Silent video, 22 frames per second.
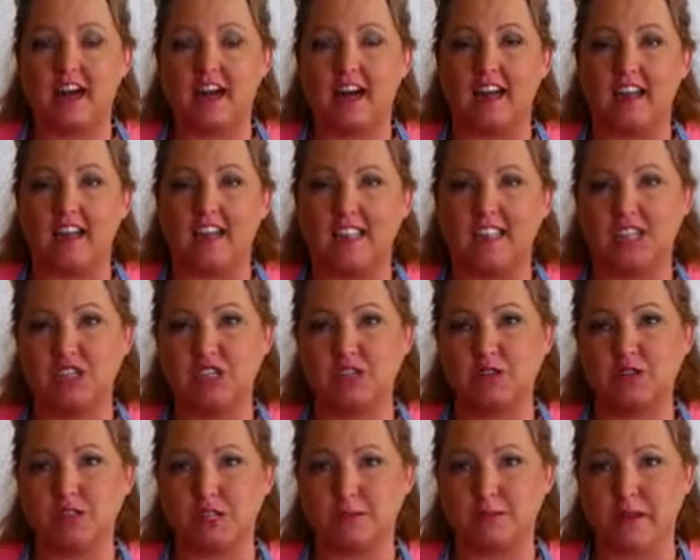I can
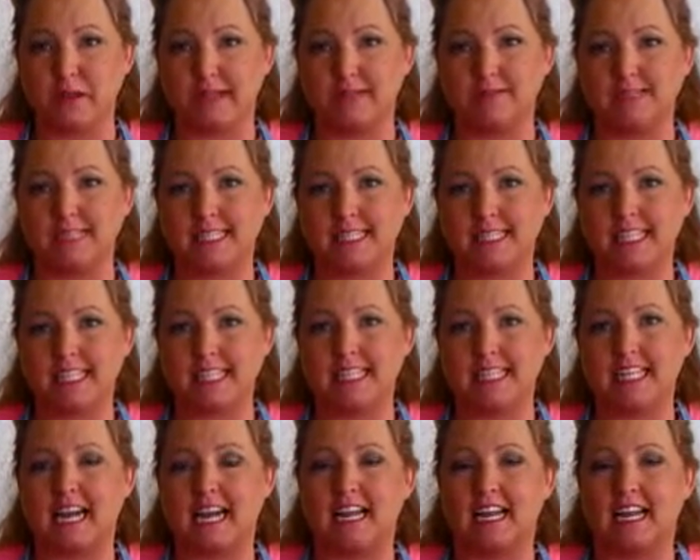use on my own skin,